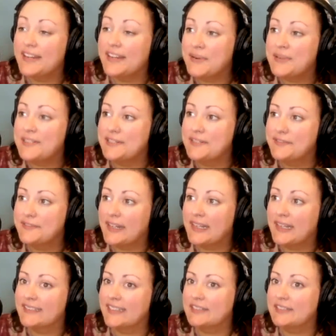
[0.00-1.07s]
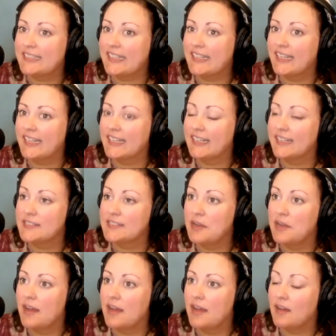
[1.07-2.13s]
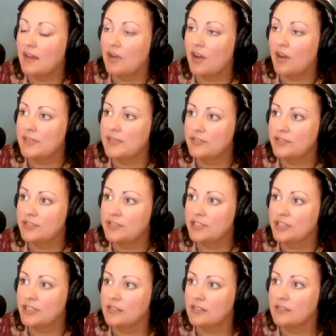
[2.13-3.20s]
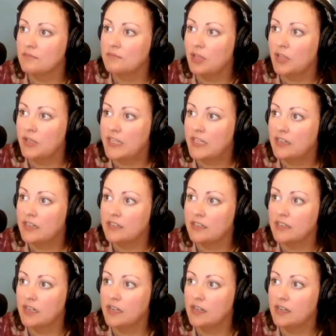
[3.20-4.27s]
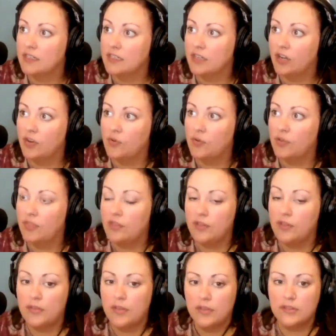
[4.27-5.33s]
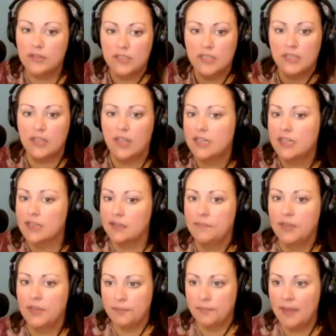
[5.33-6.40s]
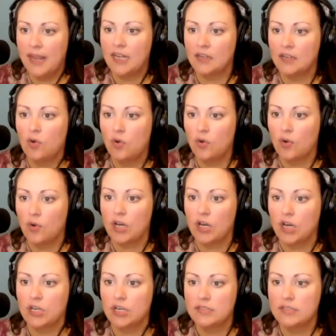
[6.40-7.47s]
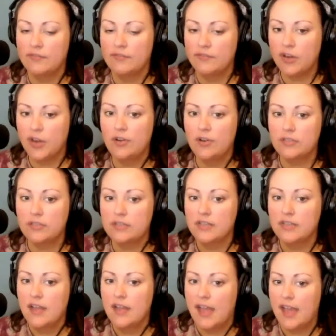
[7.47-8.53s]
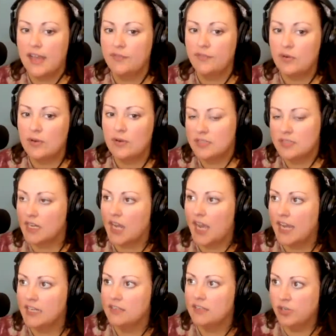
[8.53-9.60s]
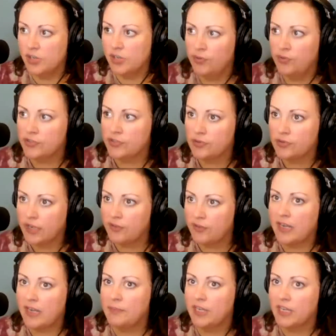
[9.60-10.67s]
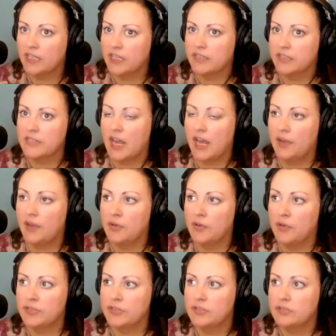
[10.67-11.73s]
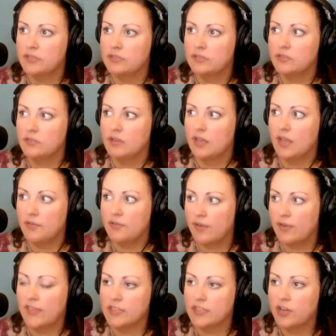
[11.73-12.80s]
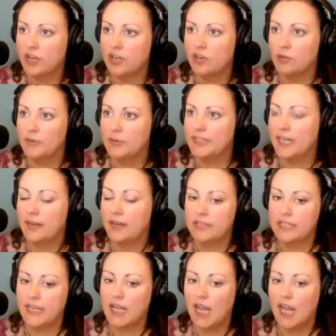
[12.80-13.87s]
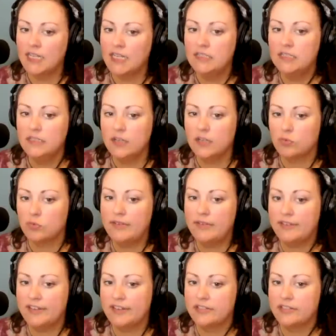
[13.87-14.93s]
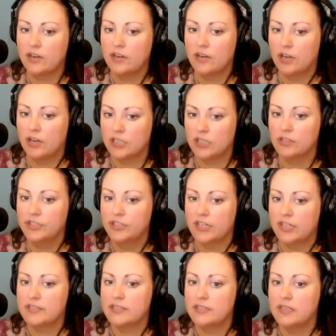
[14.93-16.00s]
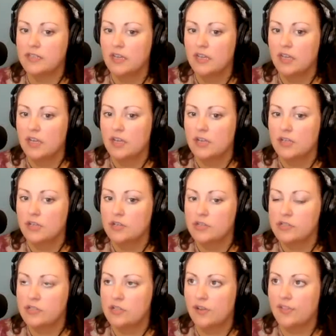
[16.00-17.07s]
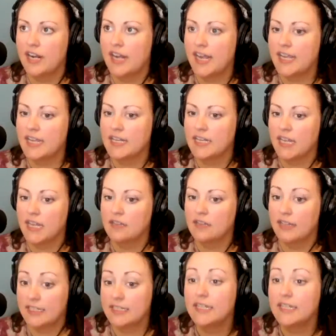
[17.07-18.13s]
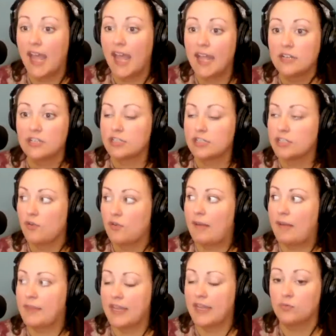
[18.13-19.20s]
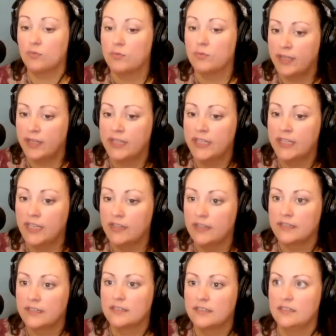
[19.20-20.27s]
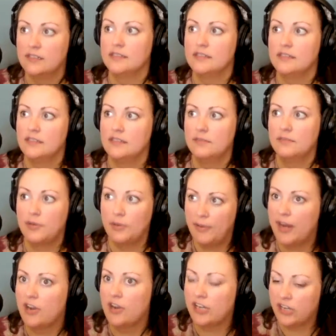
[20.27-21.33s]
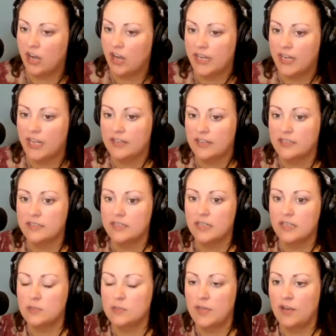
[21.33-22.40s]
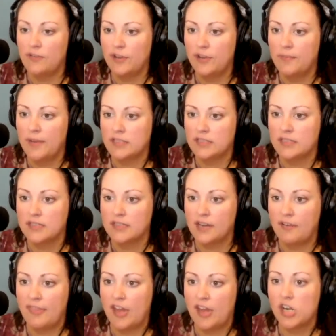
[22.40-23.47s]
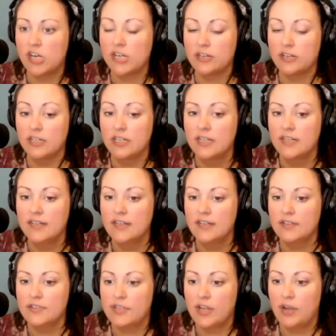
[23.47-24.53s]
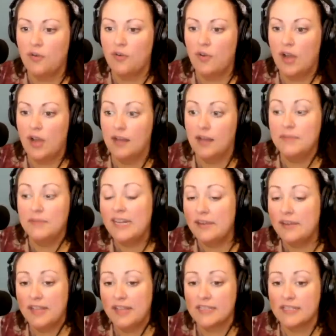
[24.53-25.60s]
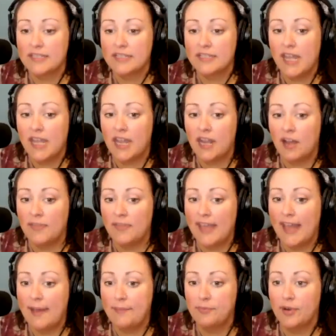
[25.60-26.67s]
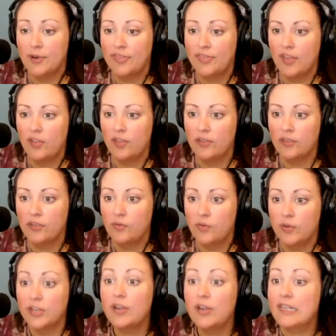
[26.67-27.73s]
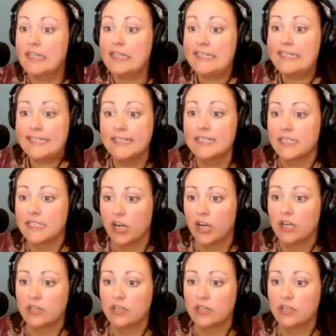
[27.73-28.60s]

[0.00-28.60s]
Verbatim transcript: you know what's so funny is I was like, because uh, our researcher Molly and did, you know, did like the the main core set of notes, and of course, like I knew the story already because I was I had read this article, but then I was like, I need to like reread this article just so that I can like like today, just so I'm like really prepared and on it because it, has been a few months since I read that article. So uh, Medium has a thing on the app where they'll where you can listen to the